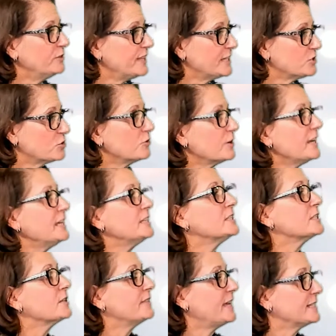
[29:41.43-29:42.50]
that string,
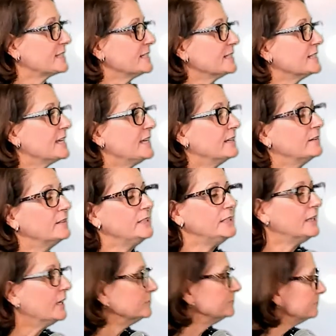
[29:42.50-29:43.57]
so that's going to take,
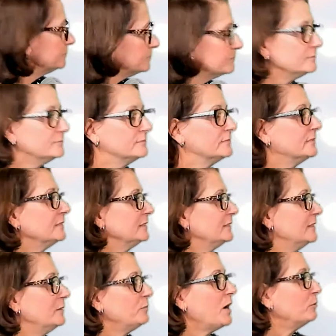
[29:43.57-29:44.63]

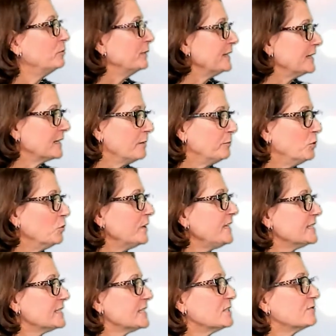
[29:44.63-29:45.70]
probably a couple
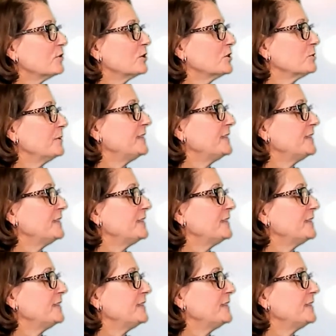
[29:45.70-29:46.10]
weeks as far as with